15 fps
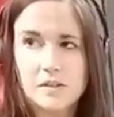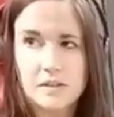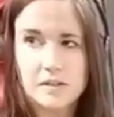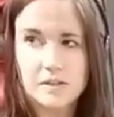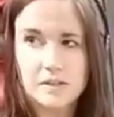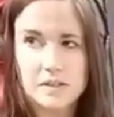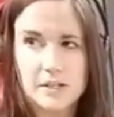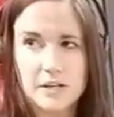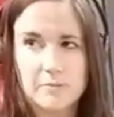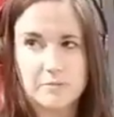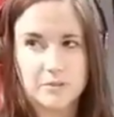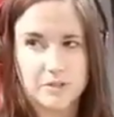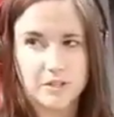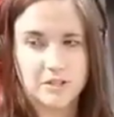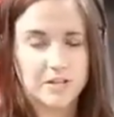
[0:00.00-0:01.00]
Yeah,
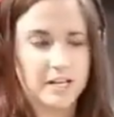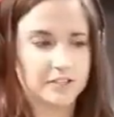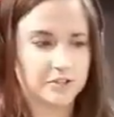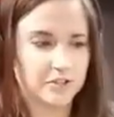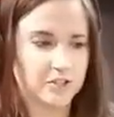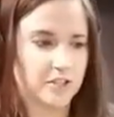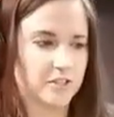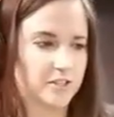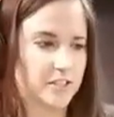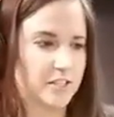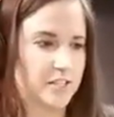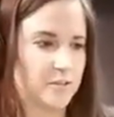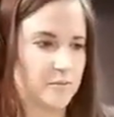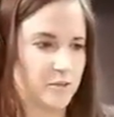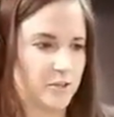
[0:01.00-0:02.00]
so you're not struggling
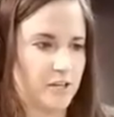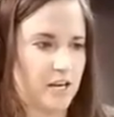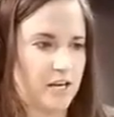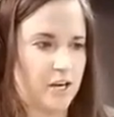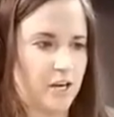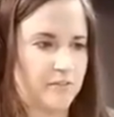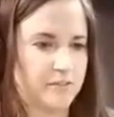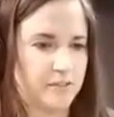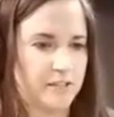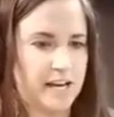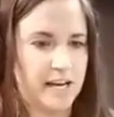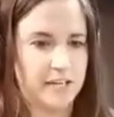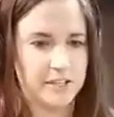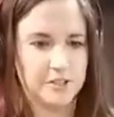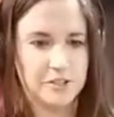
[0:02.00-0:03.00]
anymore off a
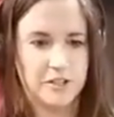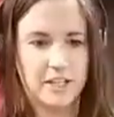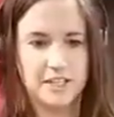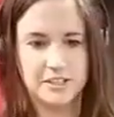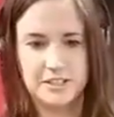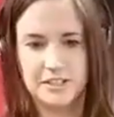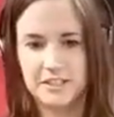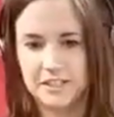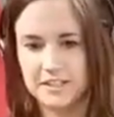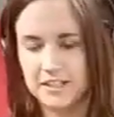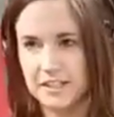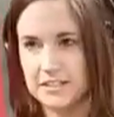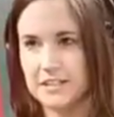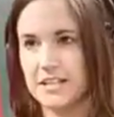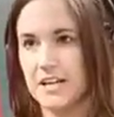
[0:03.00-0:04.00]
ladder trying to get
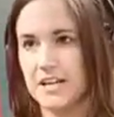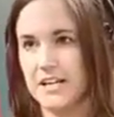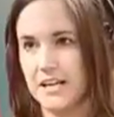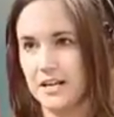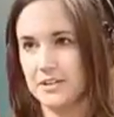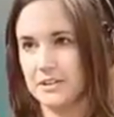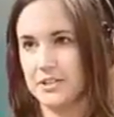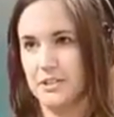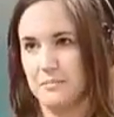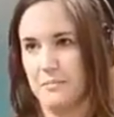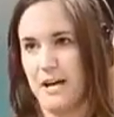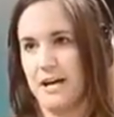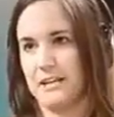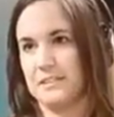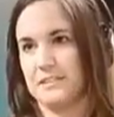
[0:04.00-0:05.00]
that stand out to the
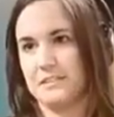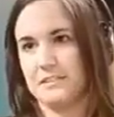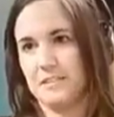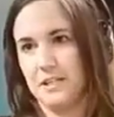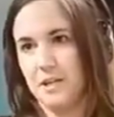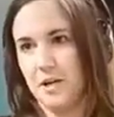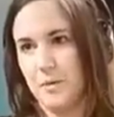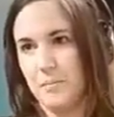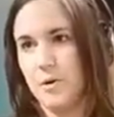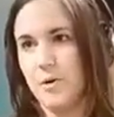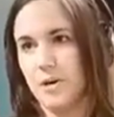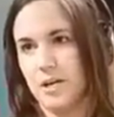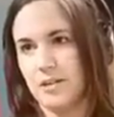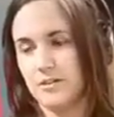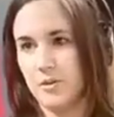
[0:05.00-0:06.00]
max
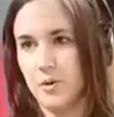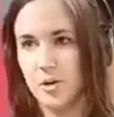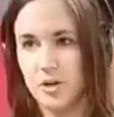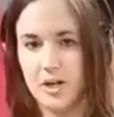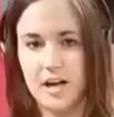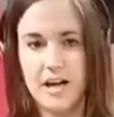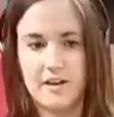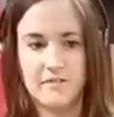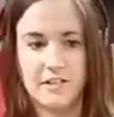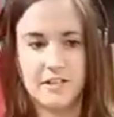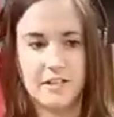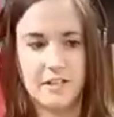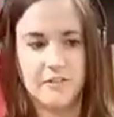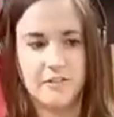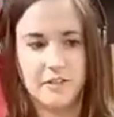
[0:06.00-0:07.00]
point, or
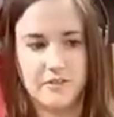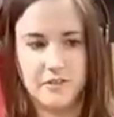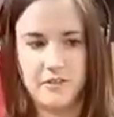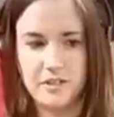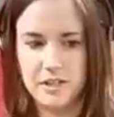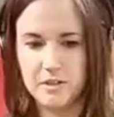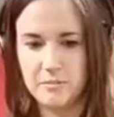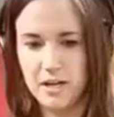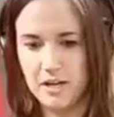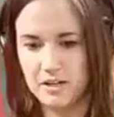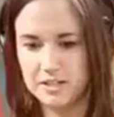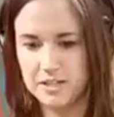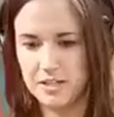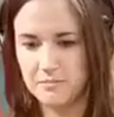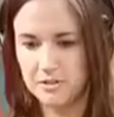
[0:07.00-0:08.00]
having, even if you think about a
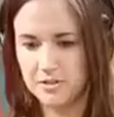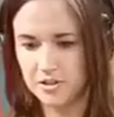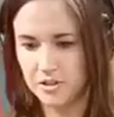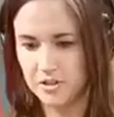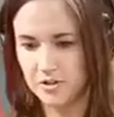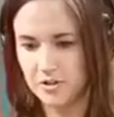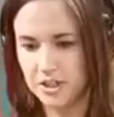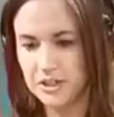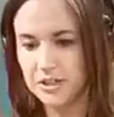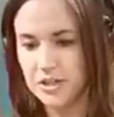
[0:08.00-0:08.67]
tape measure going